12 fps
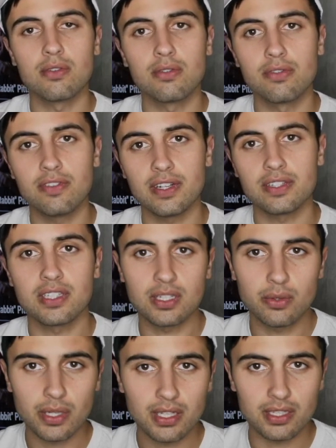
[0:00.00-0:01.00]
fairly
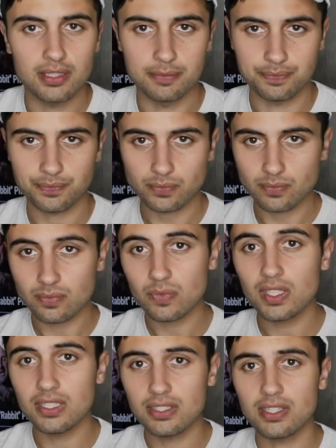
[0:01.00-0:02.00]
quickly.
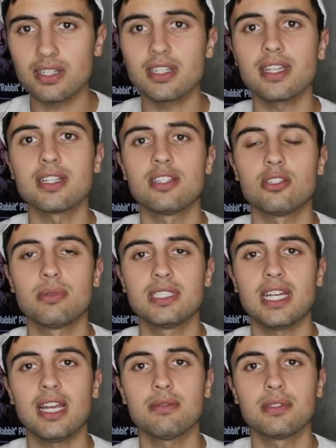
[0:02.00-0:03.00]
It's going to take a little bit of time,